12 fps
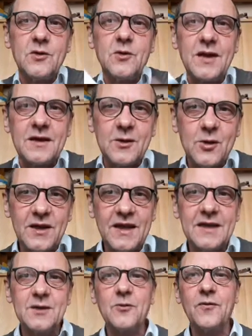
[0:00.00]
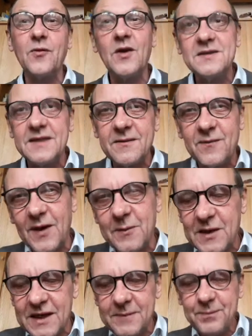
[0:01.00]
you can connect to friends and
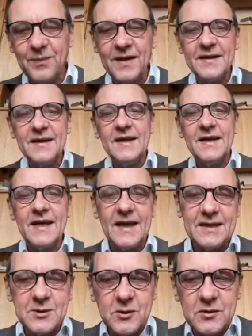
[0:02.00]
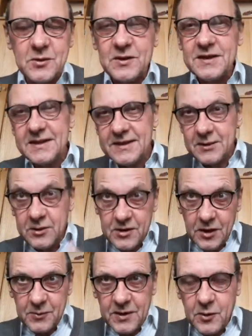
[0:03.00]
family. And so there's
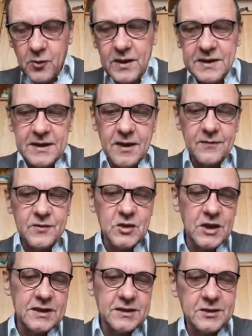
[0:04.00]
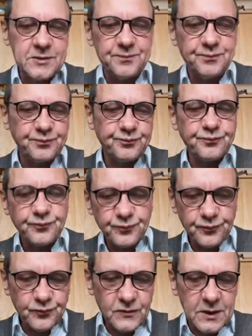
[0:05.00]
gonna be a great deal of change.
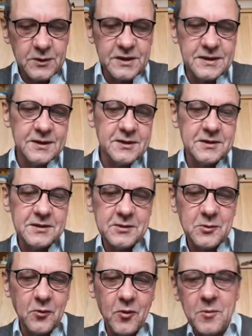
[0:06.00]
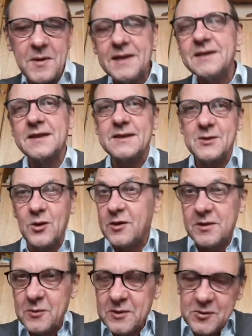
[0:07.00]
This is a romantic
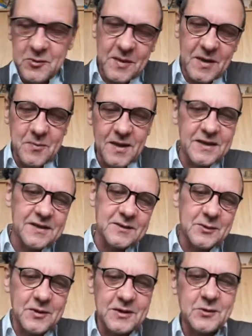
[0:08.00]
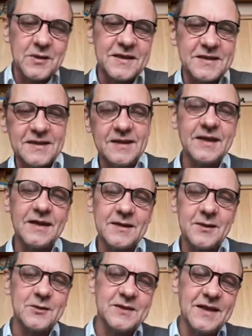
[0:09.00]
song. It went through my mind, and so I thought I'd sing it.
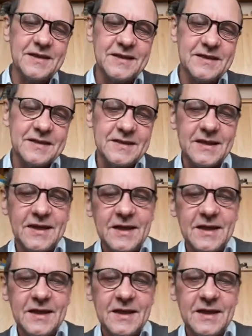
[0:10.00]
It goes like this.